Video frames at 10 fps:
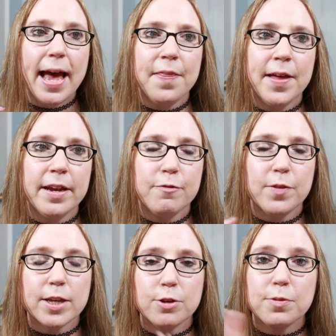And then if,
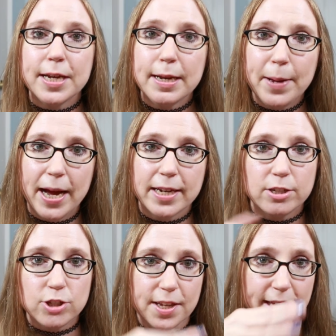like, you get a
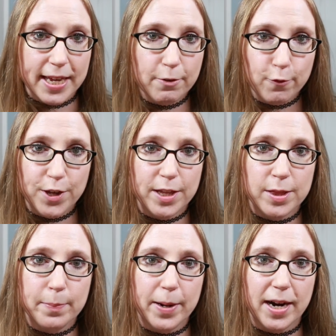package that can't fit
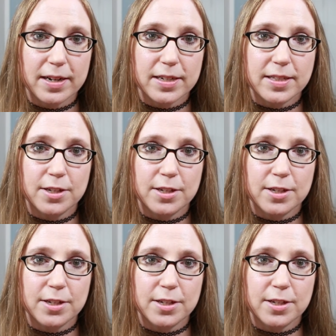in the box,